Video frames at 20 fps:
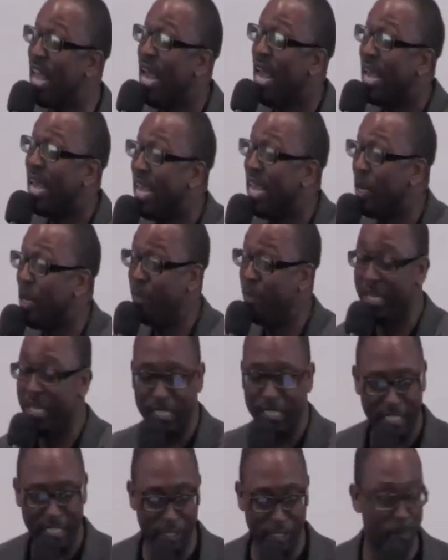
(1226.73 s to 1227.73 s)
in me to
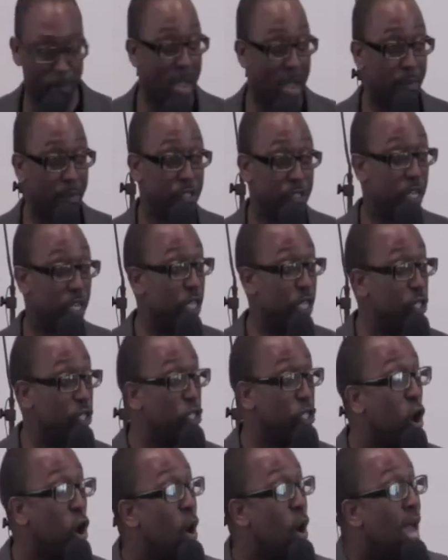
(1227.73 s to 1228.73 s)
teach Bible study. And so,
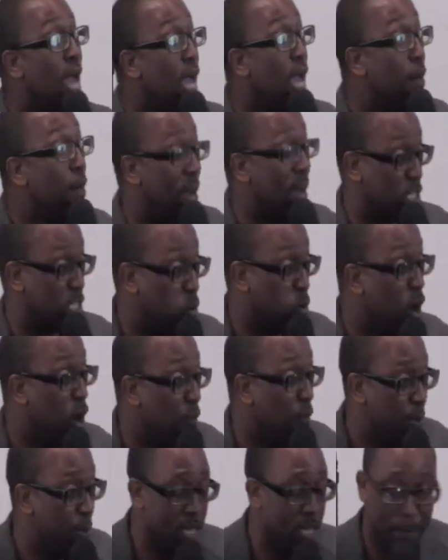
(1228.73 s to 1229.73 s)
in my 12
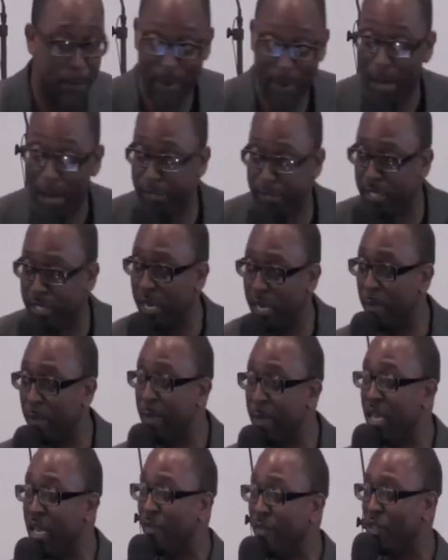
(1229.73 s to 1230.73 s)
p.m. Bible study, many
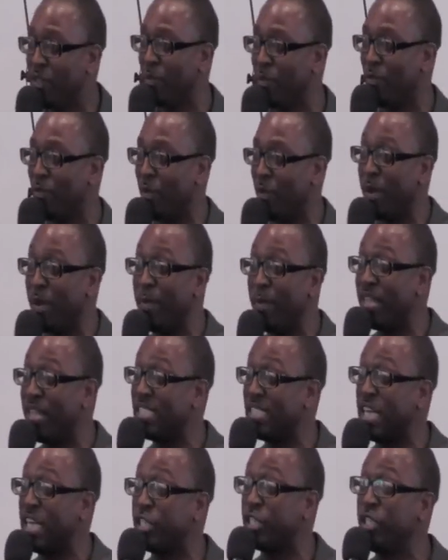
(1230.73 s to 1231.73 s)
of them will remember this, I
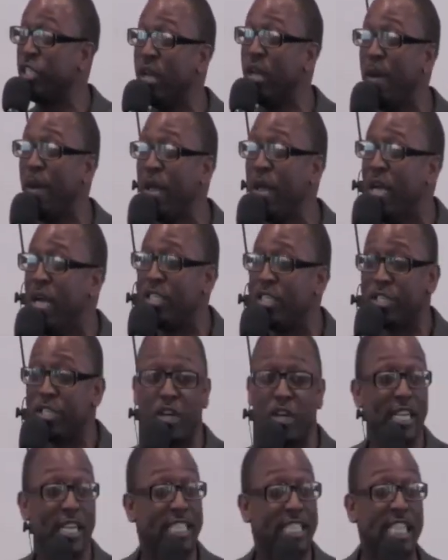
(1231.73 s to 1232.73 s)
stood up to start
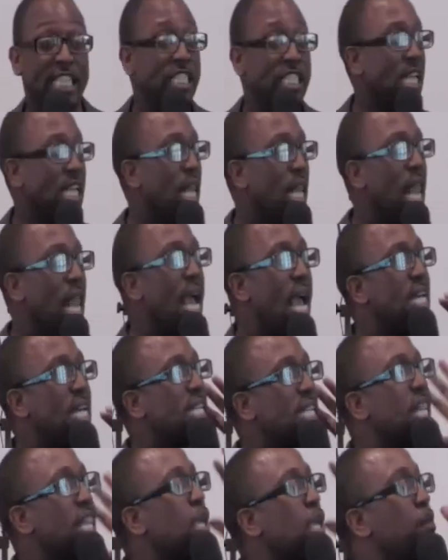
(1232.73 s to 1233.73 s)
teaching the class, and the
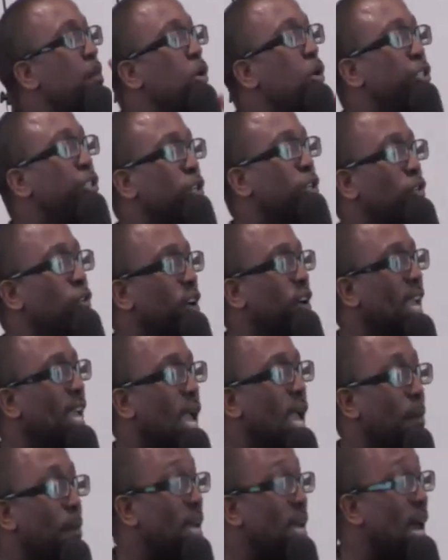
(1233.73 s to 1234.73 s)
emotion overcame me.
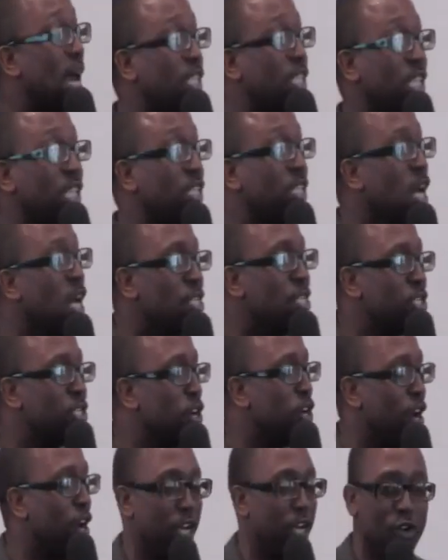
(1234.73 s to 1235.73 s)
And I just
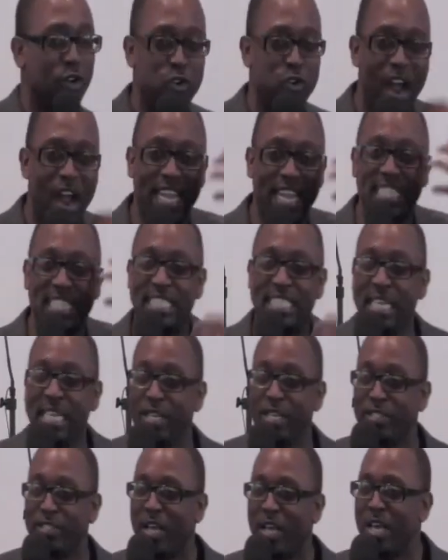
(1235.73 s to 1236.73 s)
started crying. Tears
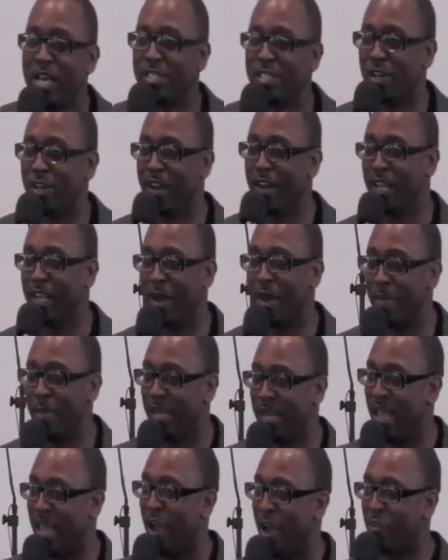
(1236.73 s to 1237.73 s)
started coming
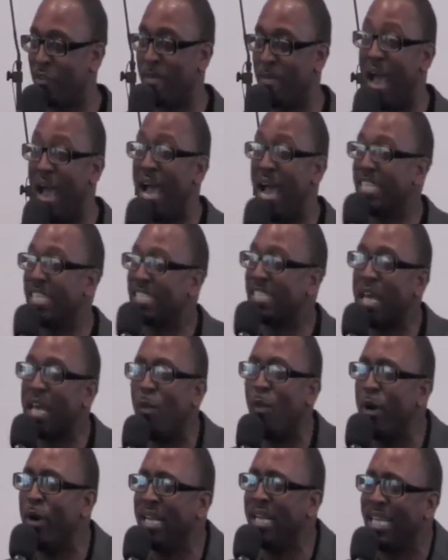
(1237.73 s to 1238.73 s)
down from my eyes because I
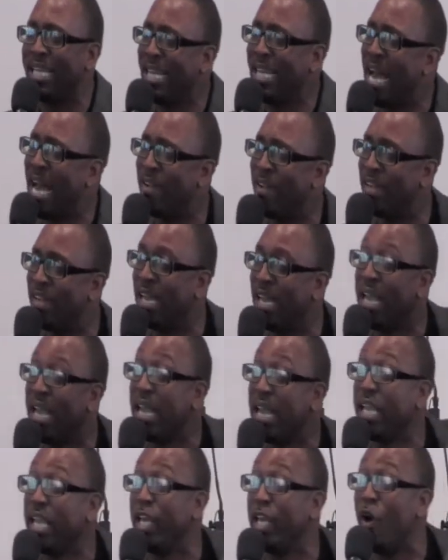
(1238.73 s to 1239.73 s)
wanted to get out of Atlanta and
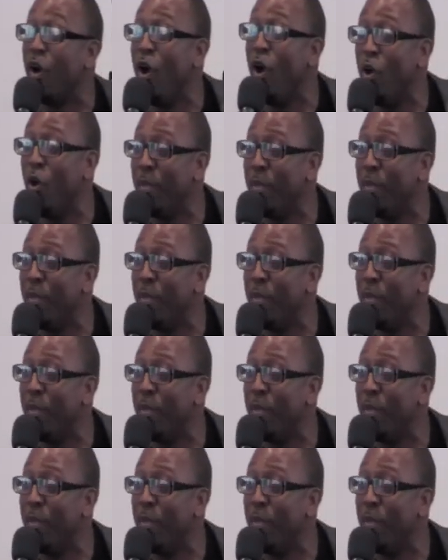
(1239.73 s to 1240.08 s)
get home